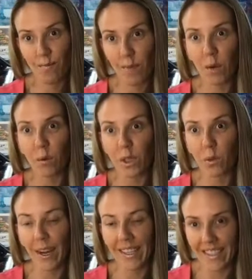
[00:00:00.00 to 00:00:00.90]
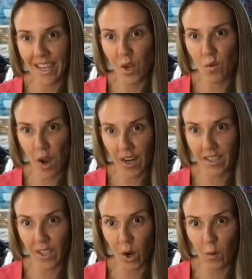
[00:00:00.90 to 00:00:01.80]
Pick which waste that you want it
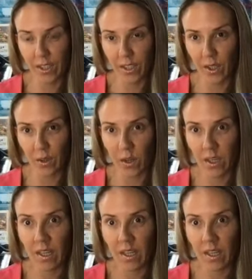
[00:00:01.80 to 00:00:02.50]
to go into.